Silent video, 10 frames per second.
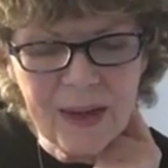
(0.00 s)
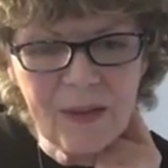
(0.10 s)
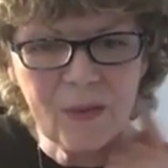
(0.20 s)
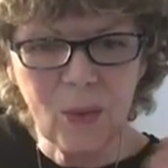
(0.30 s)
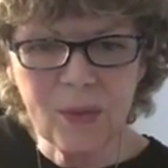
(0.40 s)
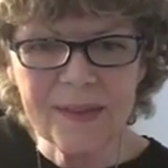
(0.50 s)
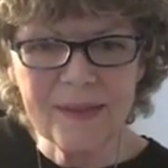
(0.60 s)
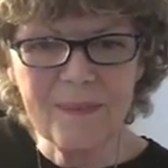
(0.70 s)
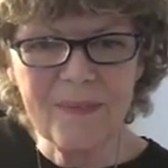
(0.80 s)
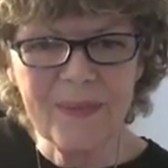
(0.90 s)
And of course,
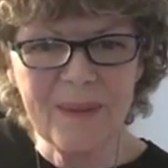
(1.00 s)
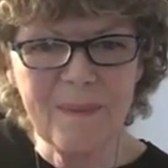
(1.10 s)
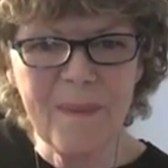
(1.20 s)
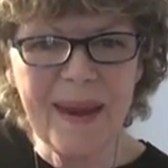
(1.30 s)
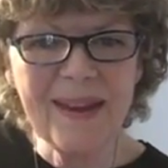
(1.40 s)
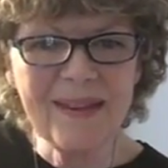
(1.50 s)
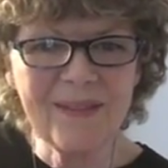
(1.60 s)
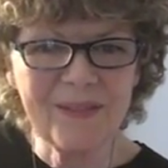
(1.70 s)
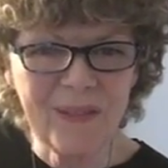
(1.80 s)
the main